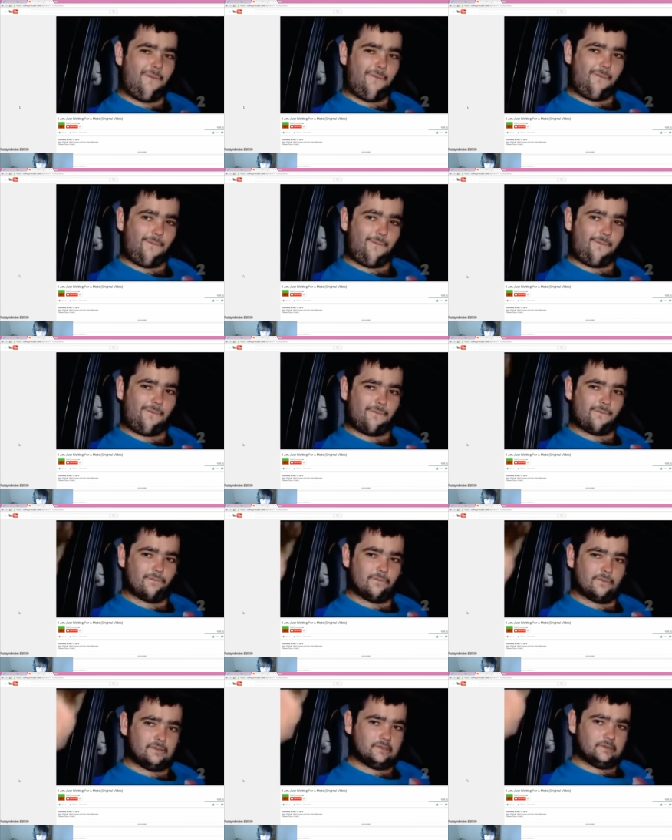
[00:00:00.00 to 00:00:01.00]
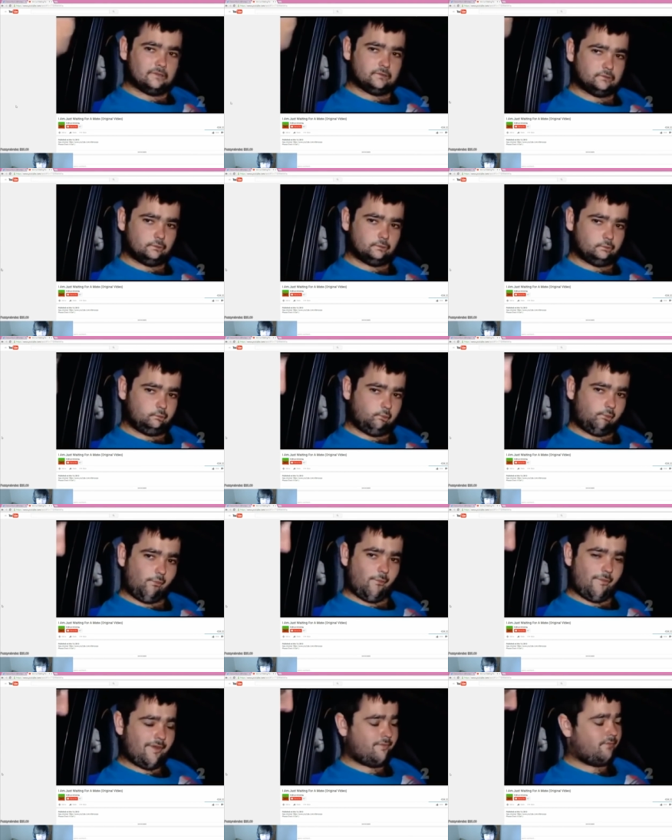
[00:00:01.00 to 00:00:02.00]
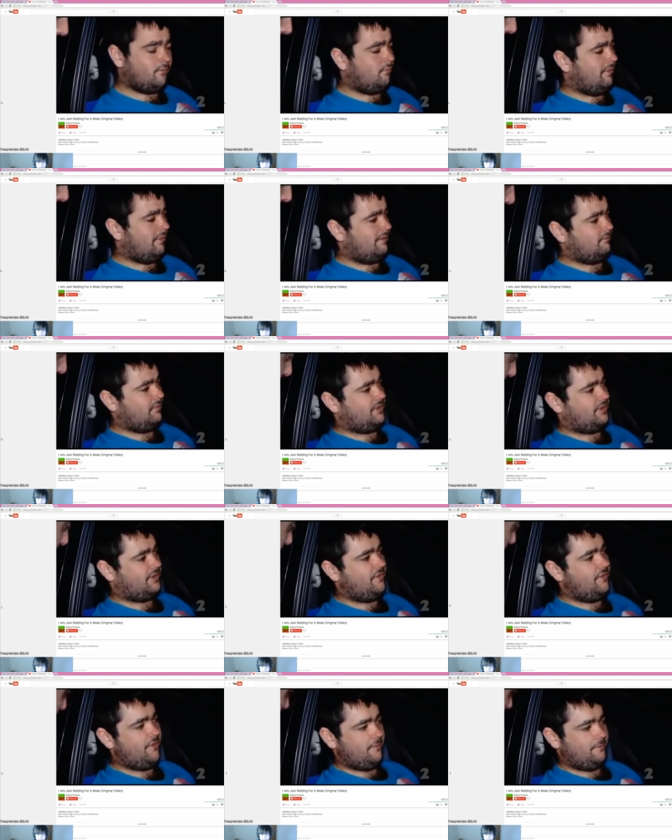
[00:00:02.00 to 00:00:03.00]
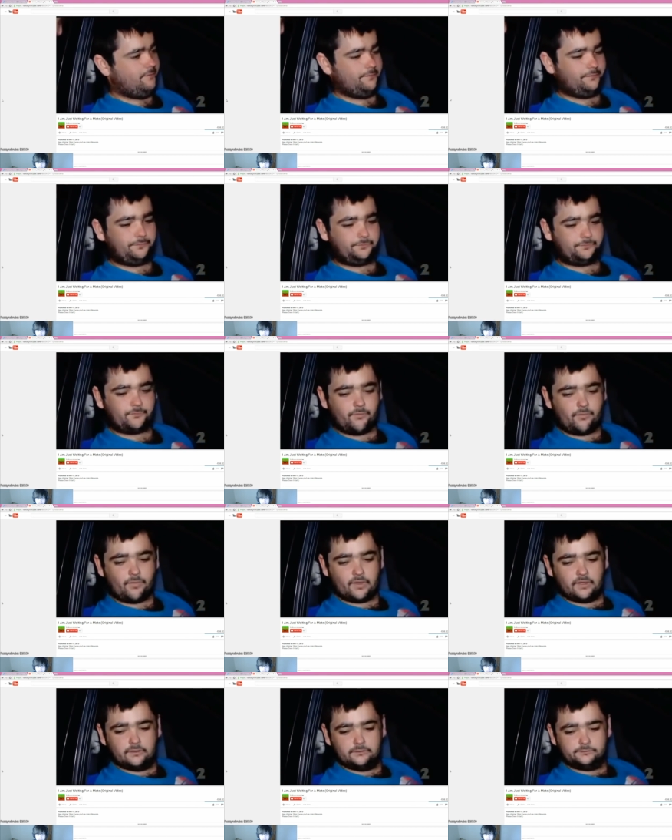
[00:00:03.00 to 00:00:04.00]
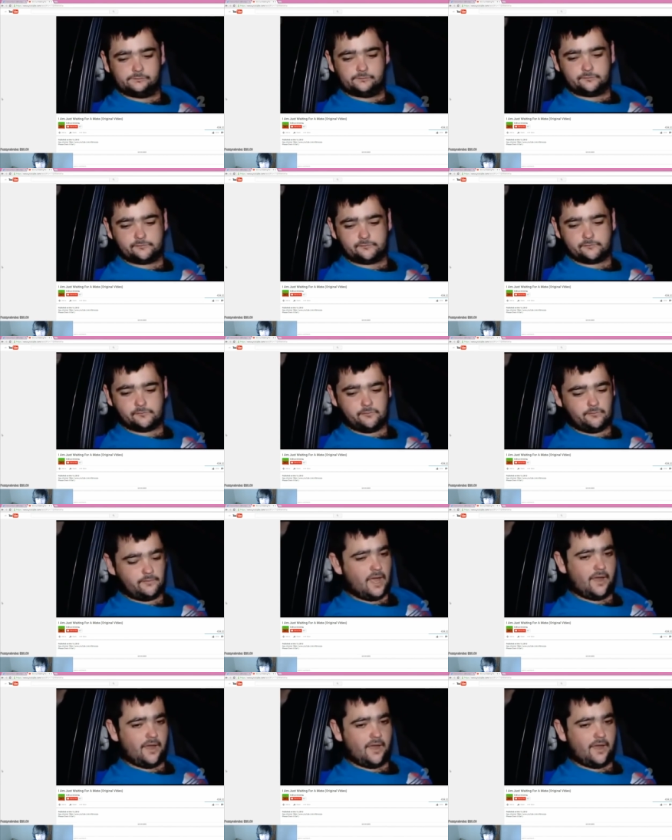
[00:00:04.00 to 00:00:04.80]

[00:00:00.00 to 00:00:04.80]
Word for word: One with a curb, mate, and your whole car's one, smashed up. One with a curb. Can I see your licence, please?